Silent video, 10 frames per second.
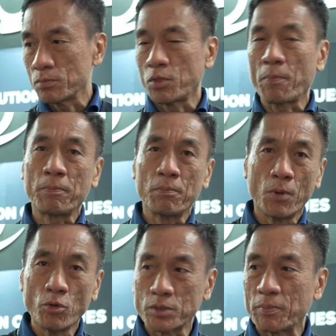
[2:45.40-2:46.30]
the
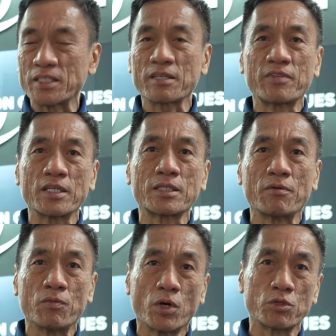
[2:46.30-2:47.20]
most basic thing
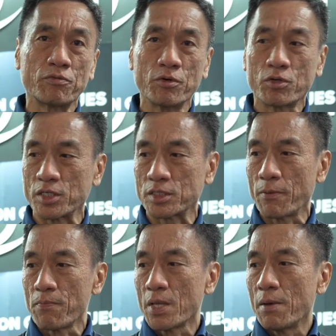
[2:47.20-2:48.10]
that we want to focus.
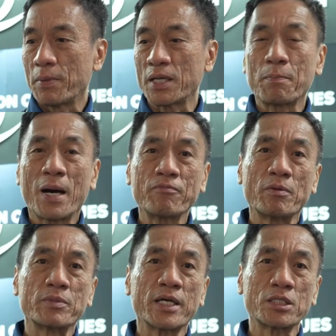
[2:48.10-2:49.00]
But apart
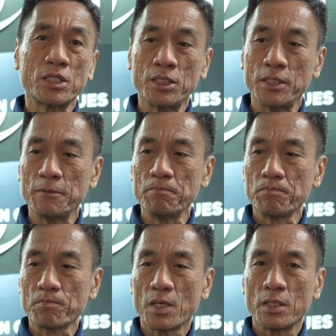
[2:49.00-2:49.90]
from that, the
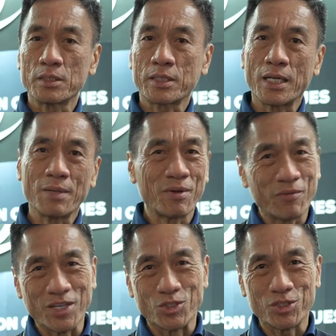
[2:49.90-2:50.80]

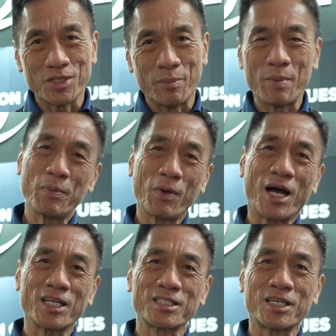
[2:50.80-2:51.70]
dynamic range, I mean, people
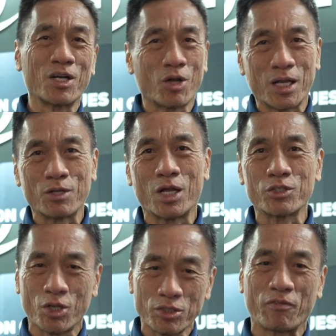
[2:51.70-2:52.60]
ask a
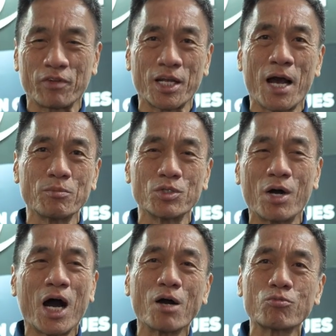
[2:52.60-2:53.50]
lot of the time, you
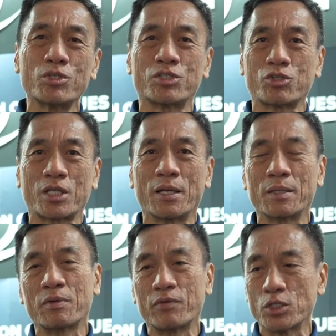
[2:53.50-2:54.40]
know, how good is the
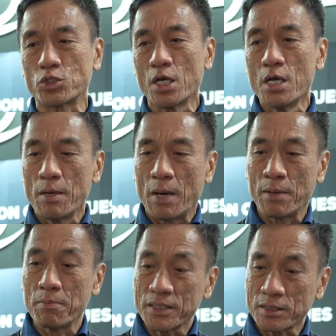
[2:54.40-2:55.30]
dynamic range?
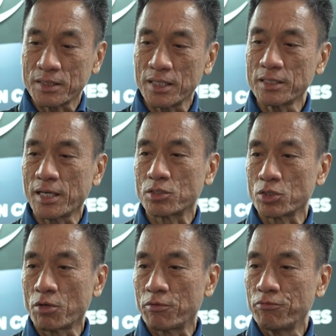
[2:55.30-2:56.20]
I must say that
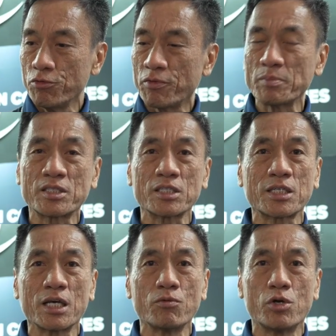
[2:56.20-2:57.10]
the full frame
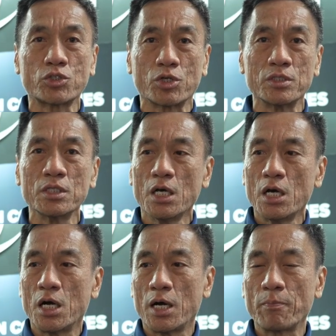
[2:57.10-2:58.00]
6K version,
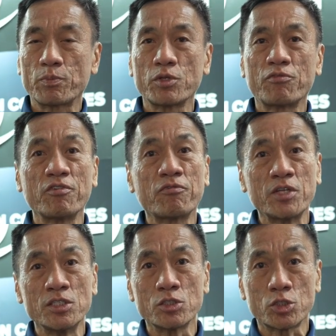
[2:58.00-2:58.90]
the
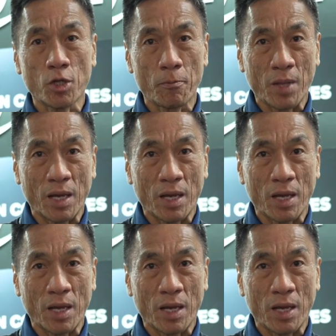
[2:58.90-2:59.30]
15 stop